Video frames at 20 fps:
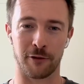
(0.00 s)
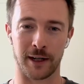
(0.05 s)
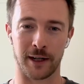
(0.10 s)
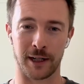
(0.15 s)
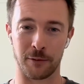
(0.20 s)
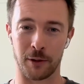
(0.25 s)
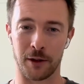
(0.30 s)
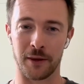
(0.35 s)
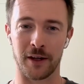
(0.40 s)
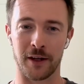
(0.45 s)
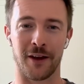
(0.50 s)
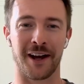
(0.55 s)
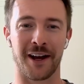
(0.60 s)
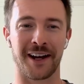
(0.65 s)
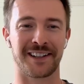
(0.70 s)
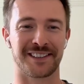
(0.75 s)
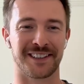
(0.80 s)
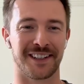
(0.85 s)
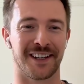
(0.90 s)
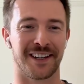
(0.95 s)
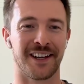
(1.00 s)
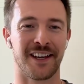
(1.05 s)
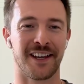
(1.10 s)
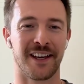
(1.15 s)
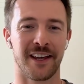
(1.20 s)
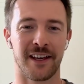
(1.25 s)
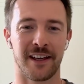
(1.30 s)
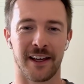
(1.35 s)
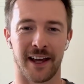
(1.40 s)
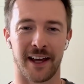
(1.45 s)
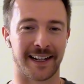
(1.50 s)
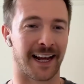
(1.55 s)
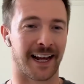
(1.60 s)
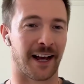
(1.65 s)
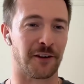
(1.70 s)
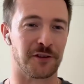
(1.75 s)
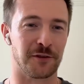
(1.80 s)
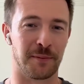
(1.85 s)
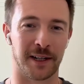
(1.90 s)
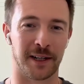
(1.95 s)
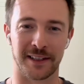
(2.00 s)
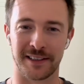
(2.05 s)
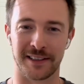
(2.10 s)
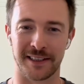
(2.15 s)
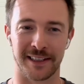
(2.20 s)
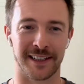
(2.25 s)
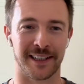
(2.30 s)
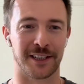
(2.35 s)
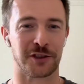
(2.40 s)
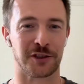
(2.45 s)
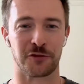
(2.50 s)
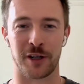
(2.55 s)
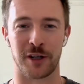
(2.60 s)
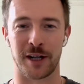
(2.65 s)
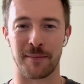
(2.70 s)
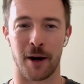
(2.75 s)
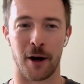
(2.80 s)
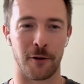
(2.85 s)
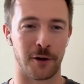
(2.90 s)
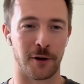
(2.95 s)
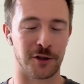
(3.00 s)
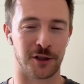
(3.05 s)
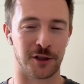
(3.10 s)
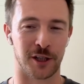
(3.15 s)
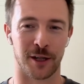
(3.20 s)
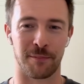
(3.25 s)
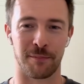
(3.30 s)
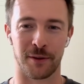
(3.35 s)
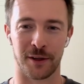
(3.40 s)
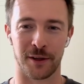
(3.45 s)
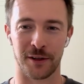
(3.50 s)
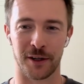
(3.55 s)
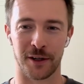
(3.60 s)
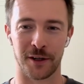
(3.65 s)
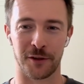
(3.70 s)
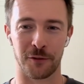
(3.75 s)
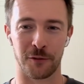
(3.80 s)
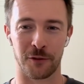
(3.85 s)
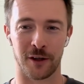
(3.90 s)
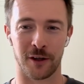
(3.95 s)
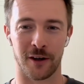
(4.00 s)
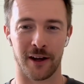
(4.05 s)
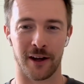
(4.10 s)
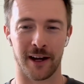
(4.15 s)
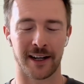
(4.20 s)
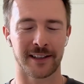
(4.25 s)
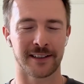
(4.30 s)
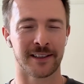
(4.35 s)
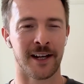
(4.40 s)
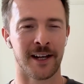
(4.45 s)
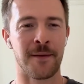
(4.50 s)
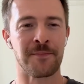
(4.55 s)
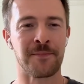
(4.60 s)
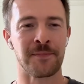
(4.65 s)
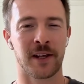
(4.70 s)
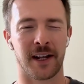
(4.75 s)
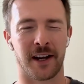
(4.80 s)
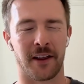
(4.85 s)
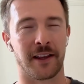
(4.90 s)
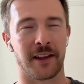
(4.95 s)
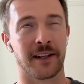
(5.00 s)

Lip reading: for anyone that likes accountability, extreme ownership, and all the likes. And